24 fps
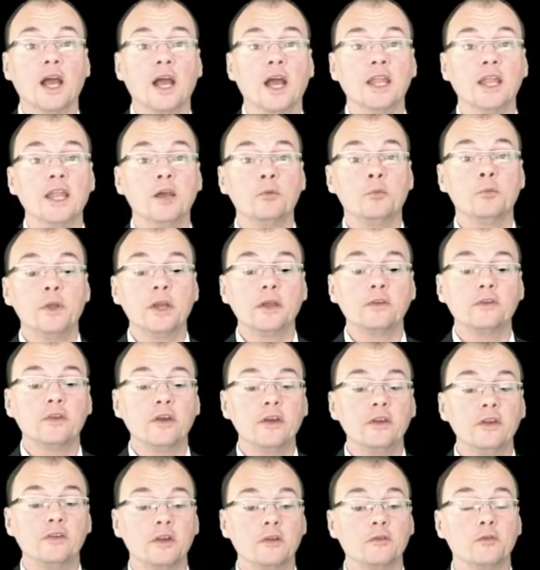And that would be
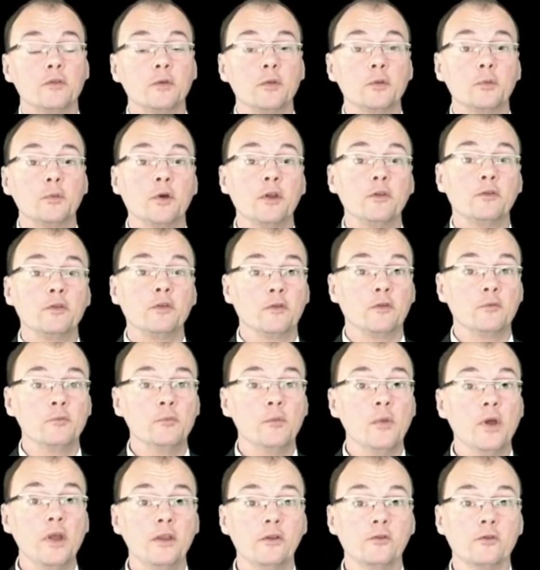exciting from the point of view of
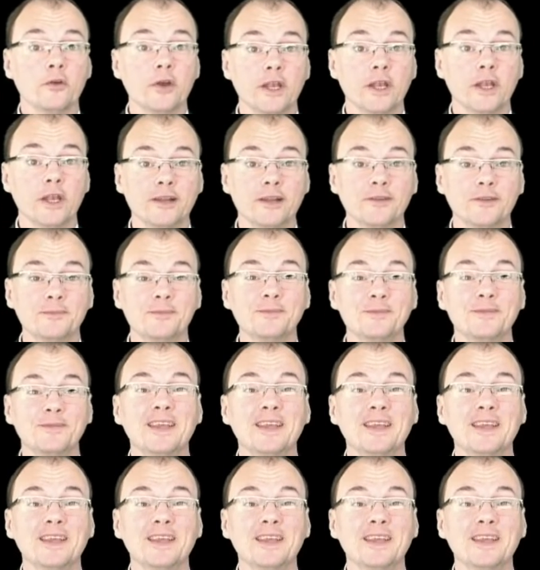mind reading,